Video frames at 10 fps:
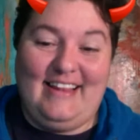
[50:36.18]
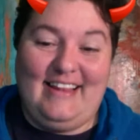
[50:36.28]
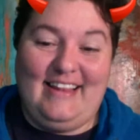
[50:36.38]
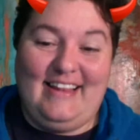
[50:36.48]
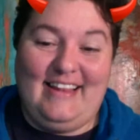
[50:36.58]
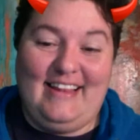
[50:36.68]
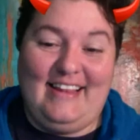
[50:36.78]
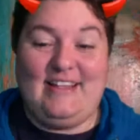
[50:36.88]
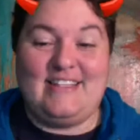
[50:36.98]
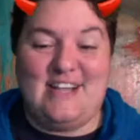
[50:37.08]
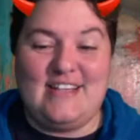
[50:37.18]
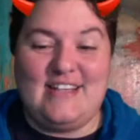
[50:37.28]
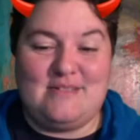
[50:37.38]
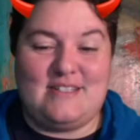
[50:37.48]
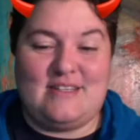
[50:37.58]
it though. I think it's awesome.
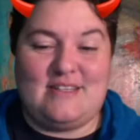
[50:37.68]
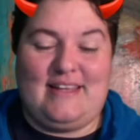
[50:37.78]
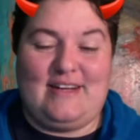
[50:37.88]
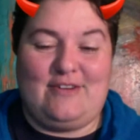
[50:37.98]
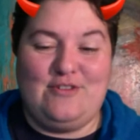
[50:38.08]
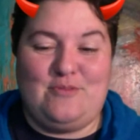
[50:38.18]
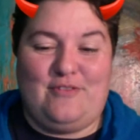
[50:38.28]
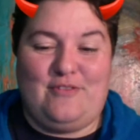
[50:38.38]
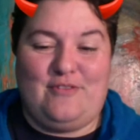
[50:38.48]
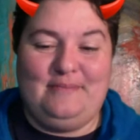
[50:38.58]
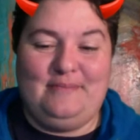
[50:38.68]
It's just gonna make that cruise more fun.